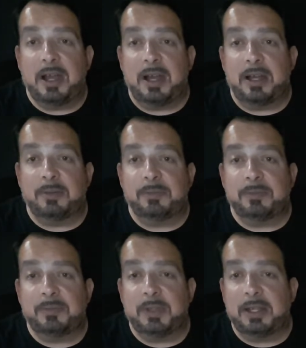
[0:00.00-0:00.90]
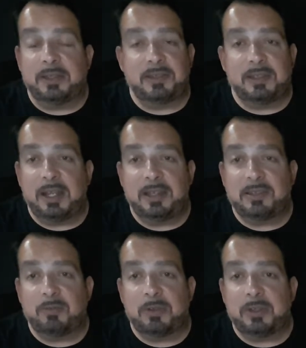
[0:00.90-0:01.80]
Um, it's
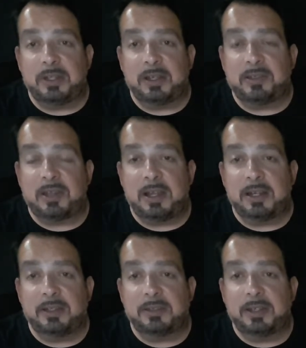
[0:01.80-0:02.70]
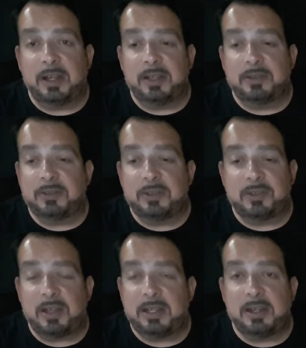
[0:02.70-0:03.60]
it's really exciting. Uh,
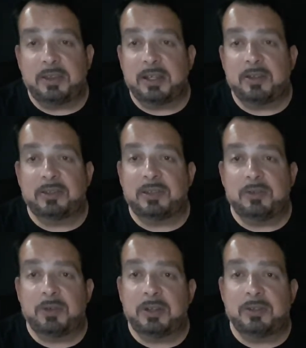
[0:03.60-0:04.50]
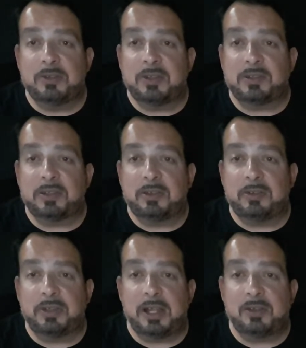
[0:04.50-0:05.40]
just like anything else you want to do this a
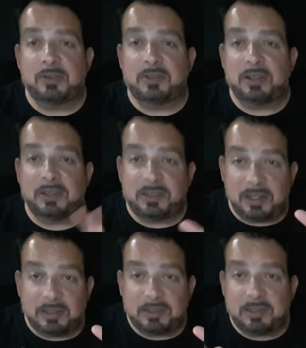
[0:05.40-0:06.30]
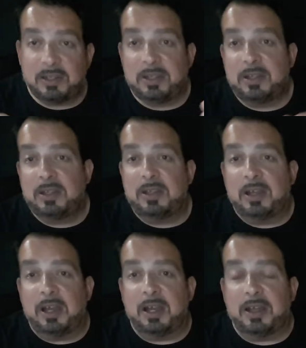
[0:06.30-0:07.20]
little dangerous in a sense.
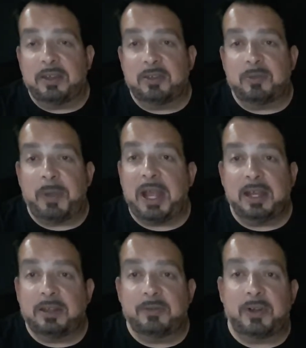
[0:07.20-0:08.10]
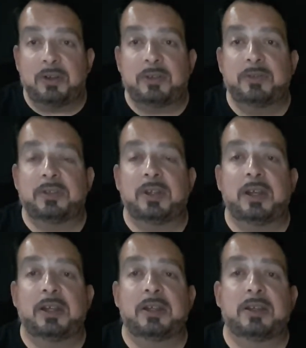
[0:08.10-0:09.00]
Uh, there's pain involved.
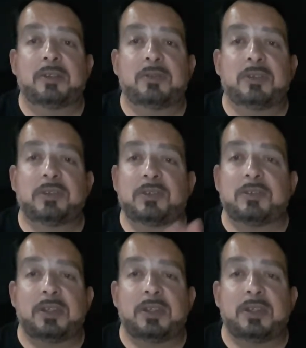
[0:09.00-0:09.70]
Uh, just,